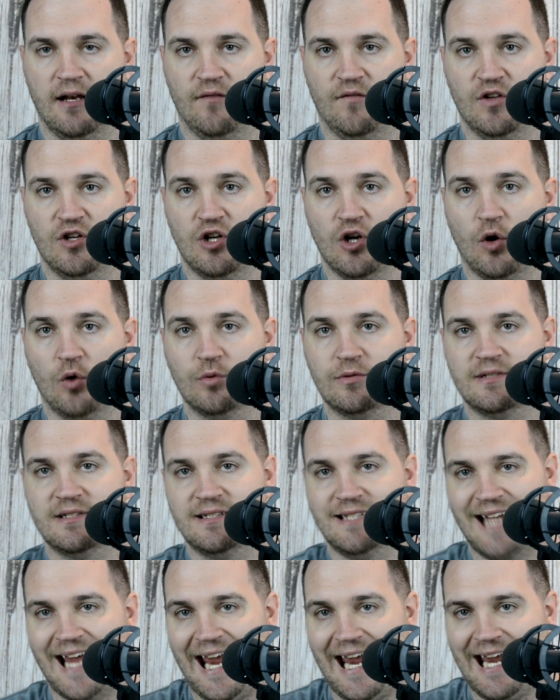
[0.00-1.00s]
if you don't
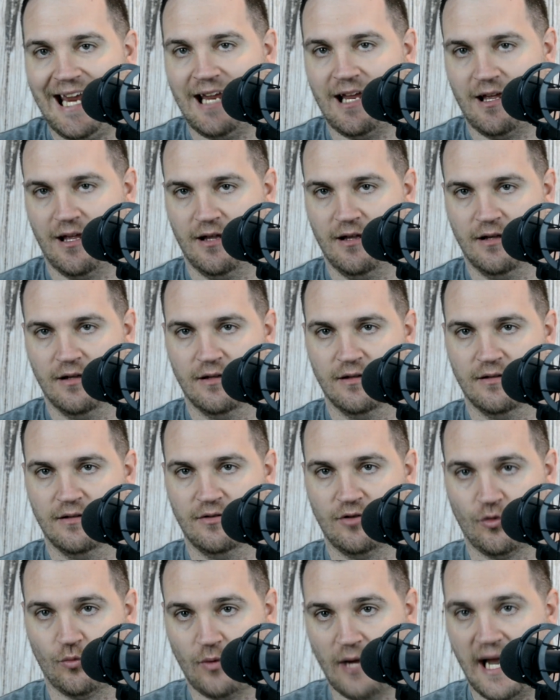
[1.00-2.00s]
take
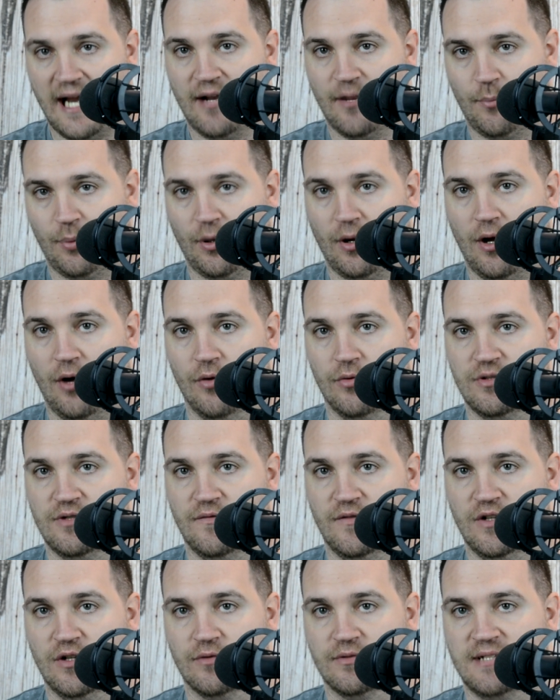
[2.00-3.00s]
the right approach,
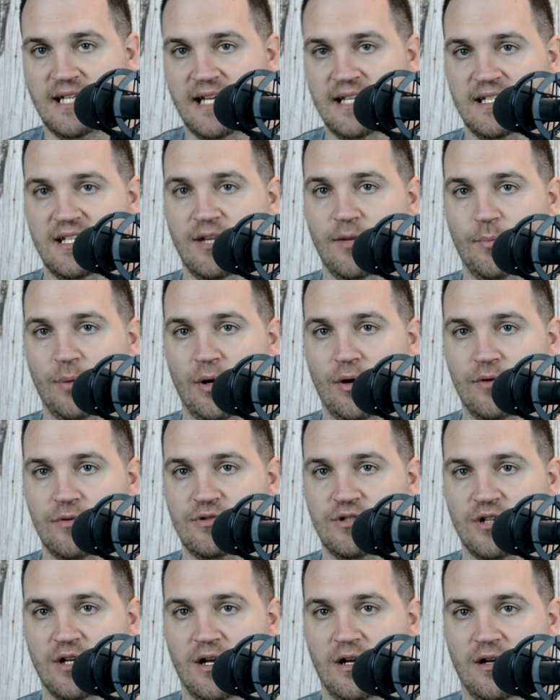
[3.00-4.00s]
if you don't take the
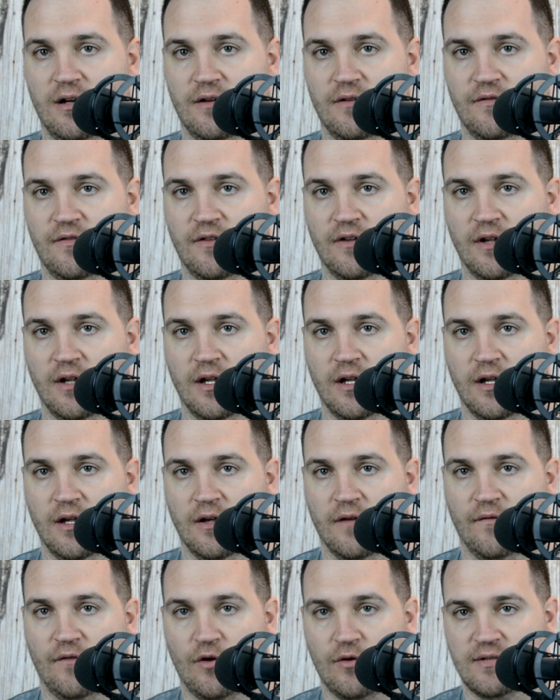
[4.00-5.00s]
approach of
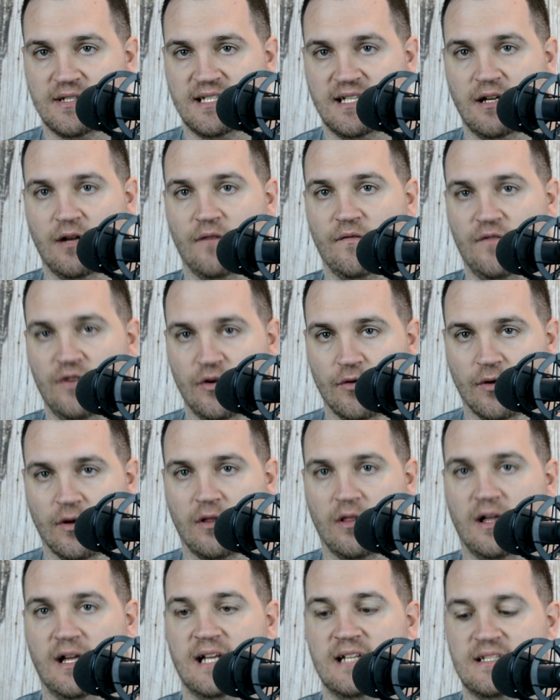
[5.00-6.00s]
focusing on fewer
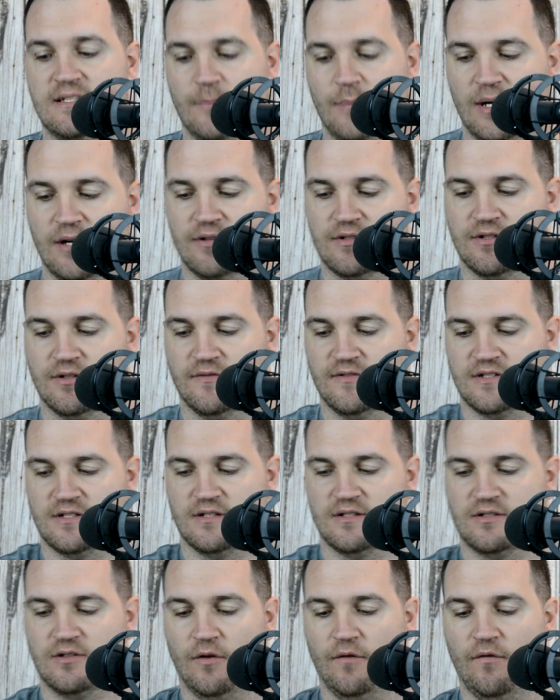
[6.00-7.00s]
clients and better service
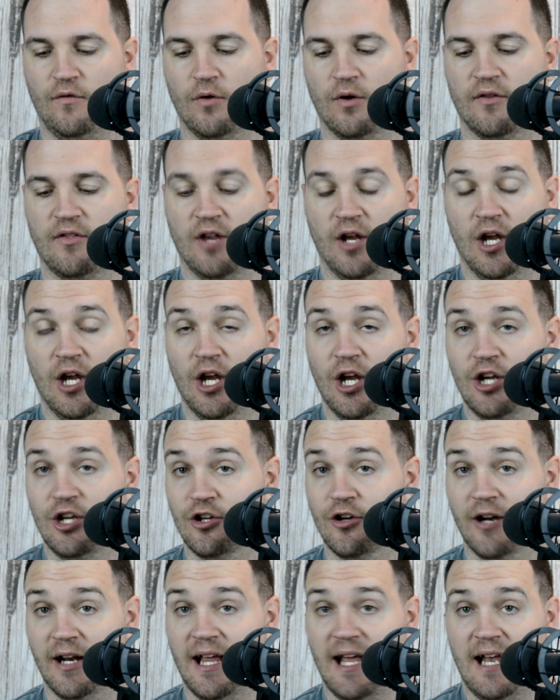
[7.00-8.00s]
and so forth,
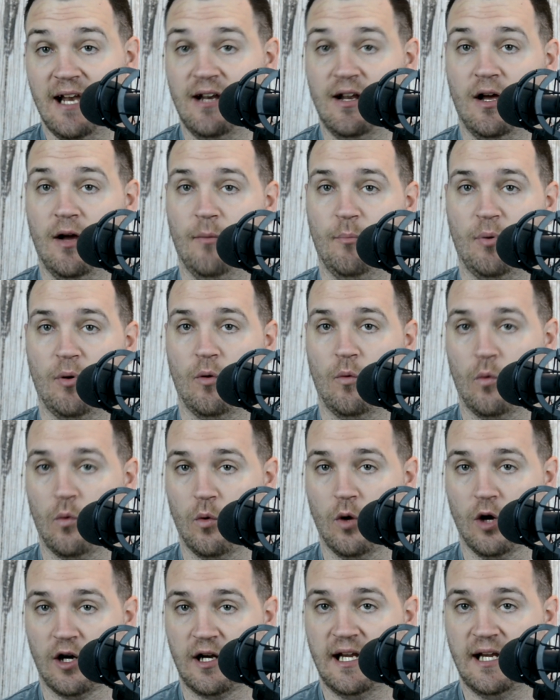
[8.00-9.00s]
you're going to end up
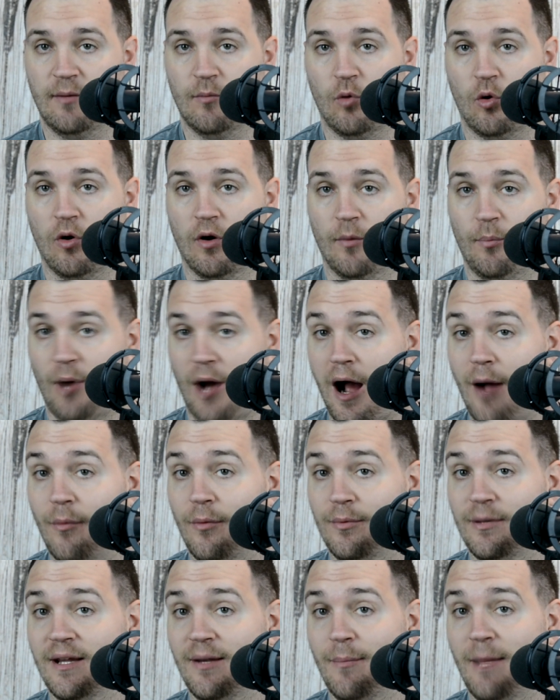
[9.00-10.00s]
working more,
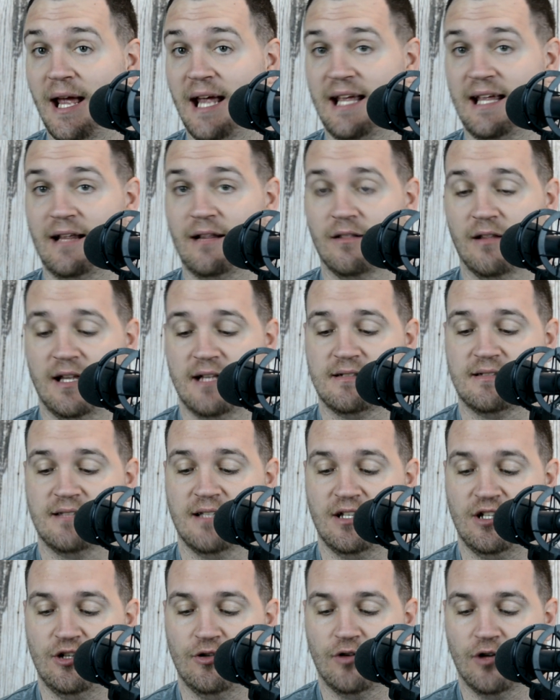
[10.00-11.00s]
probably making less
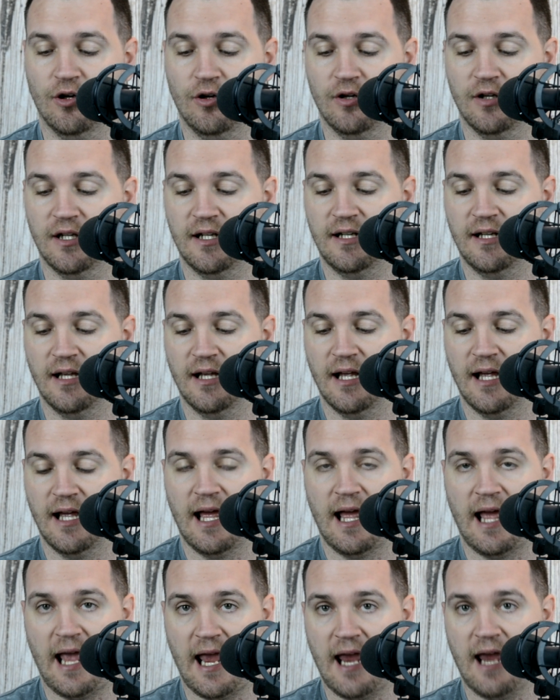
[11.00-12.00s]
than you could.
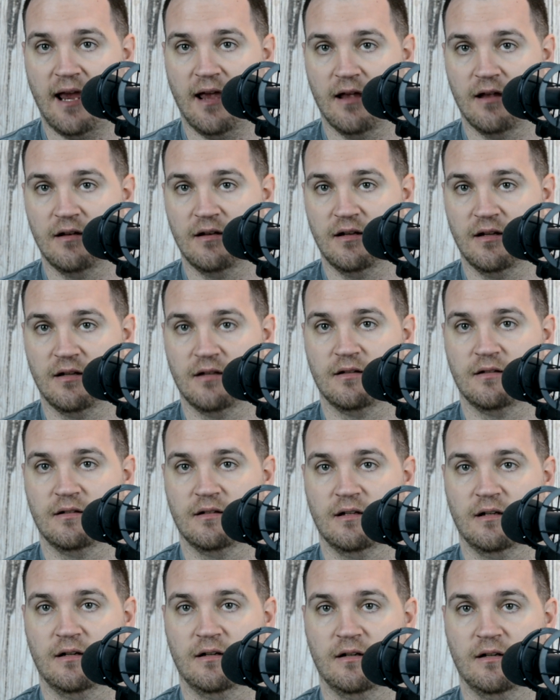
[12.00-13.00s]
And
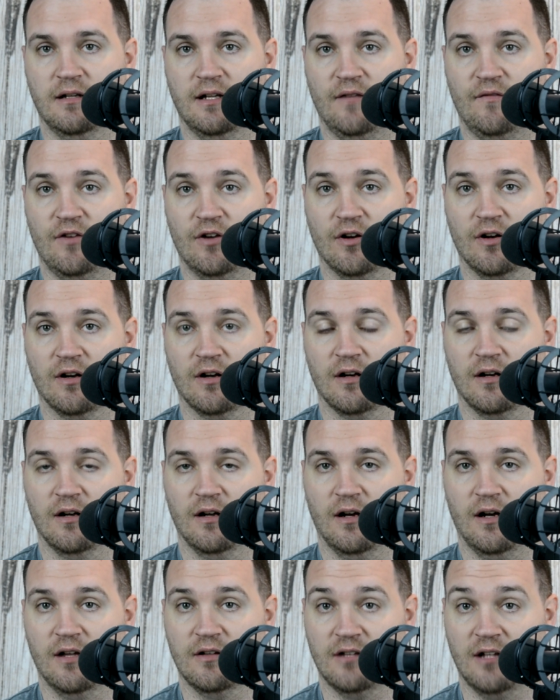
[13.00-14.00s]
uh, if you're
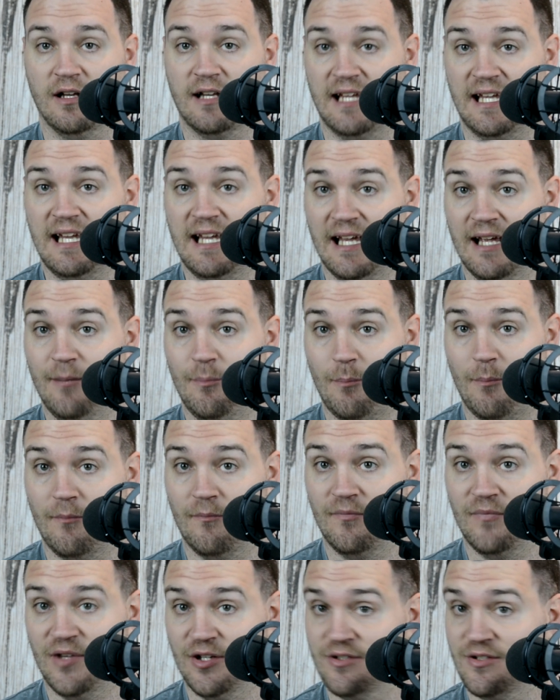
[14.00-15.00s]
unlucky, it
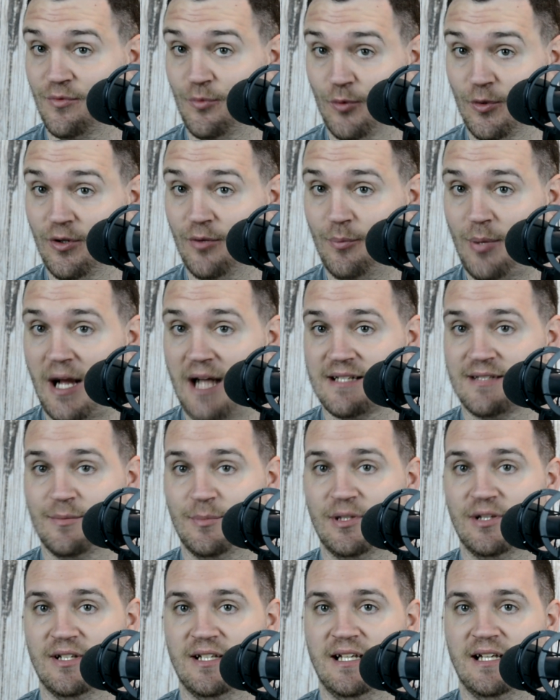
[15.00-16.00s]
there's a real
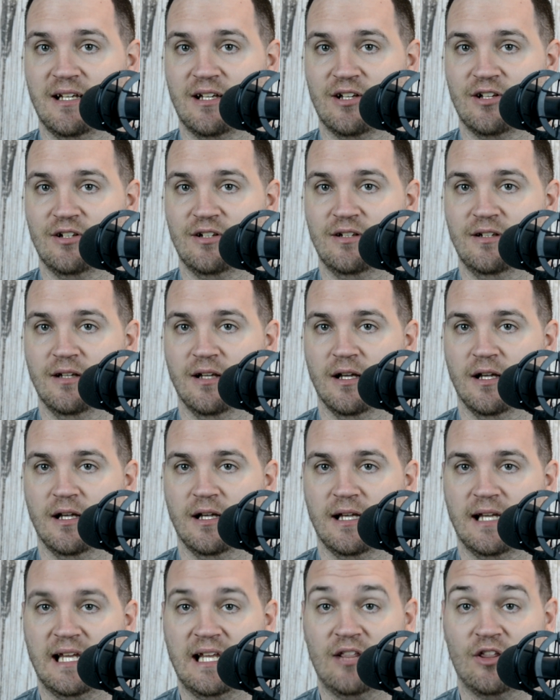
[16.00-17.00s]
possibility it could
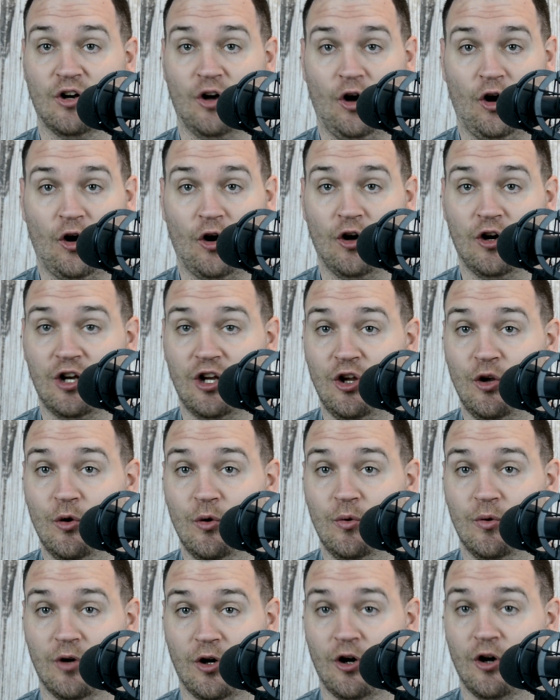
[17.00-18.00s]
either hurt
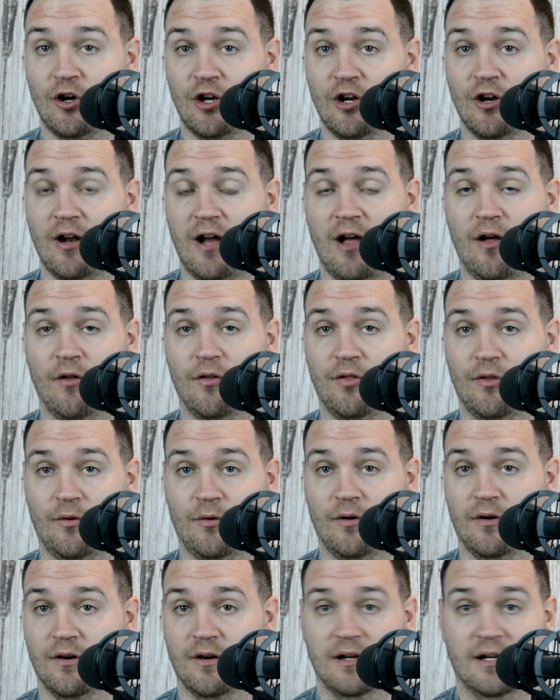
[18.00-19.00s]
you, hurt your health,
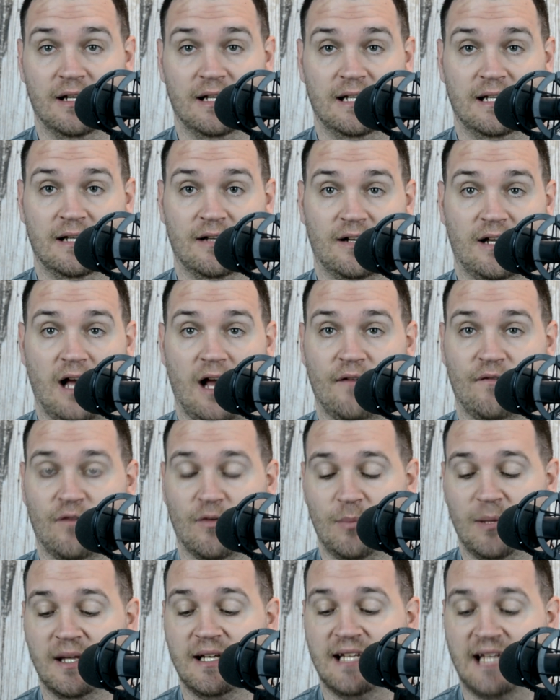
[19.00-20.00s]
or God
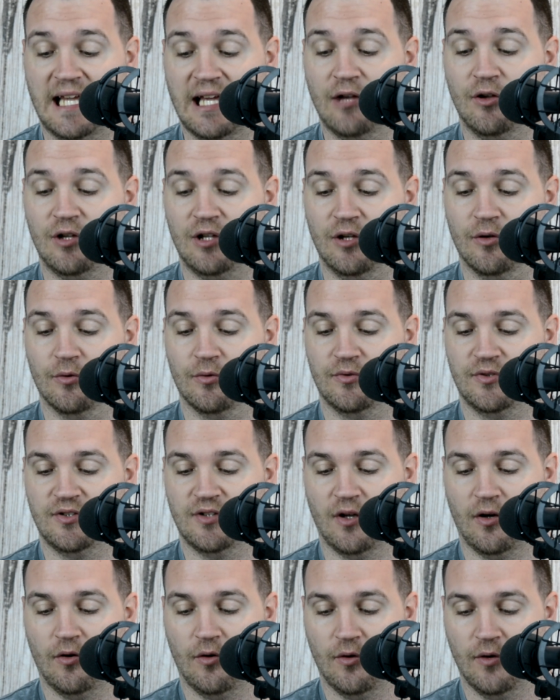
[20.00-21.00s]
forbid, kill you.
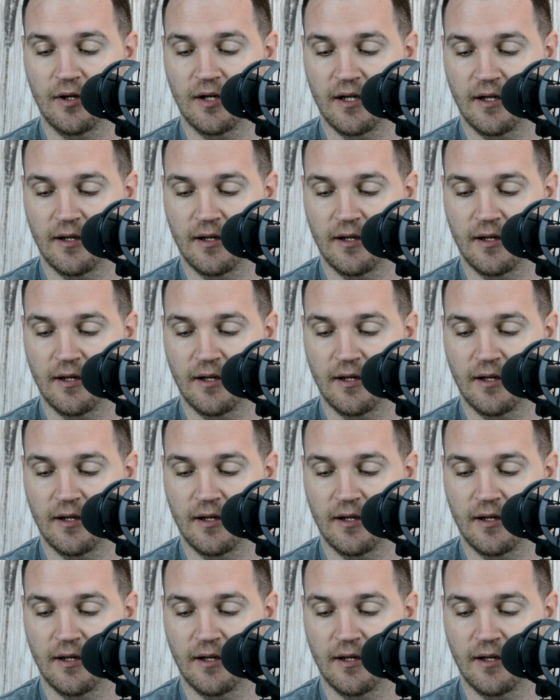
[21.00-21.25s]
So